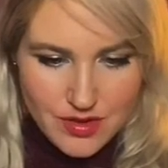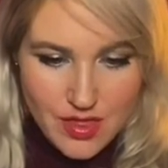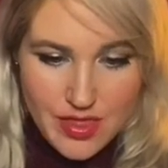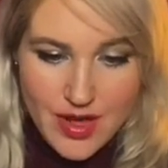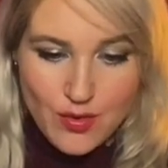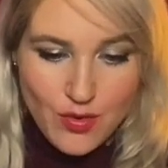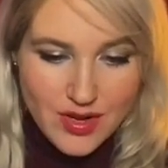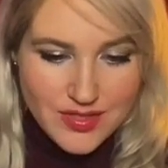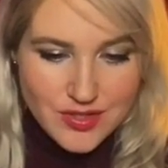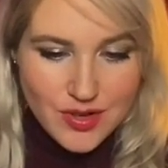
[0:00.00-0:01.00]
Thou
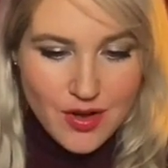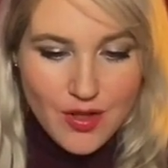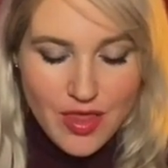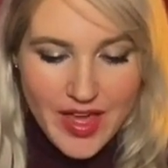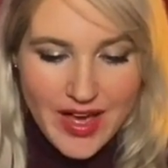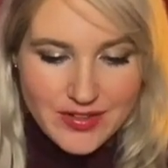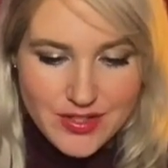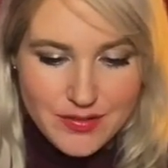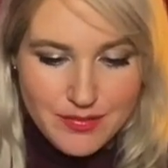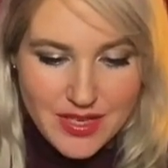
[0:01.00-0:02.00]
wast all that to
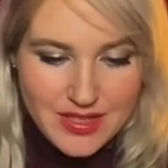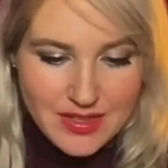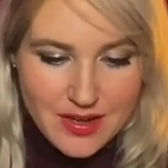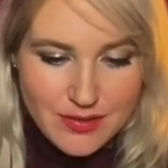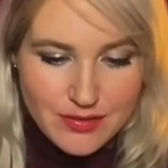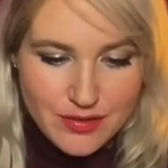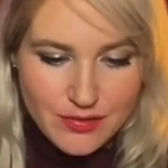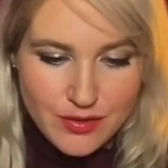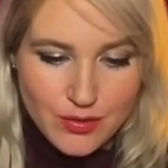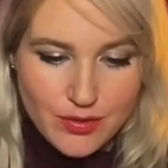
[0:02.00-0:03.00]
me, love,
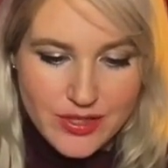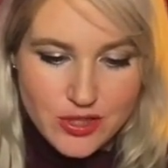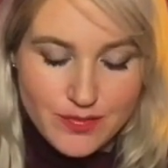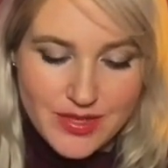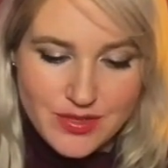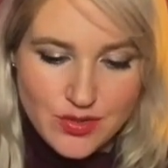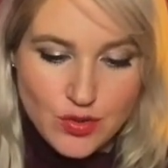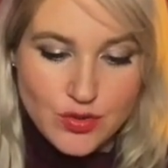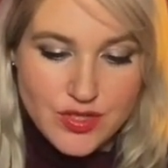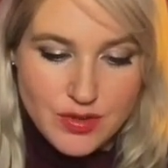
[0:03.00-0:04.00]
for which my
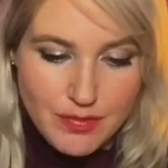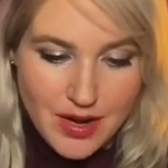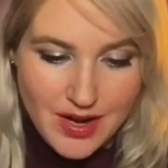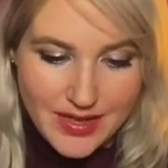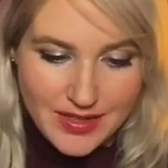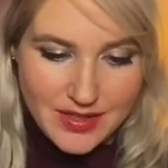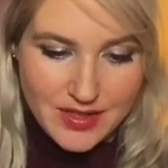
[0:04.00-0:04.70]
soul did pine.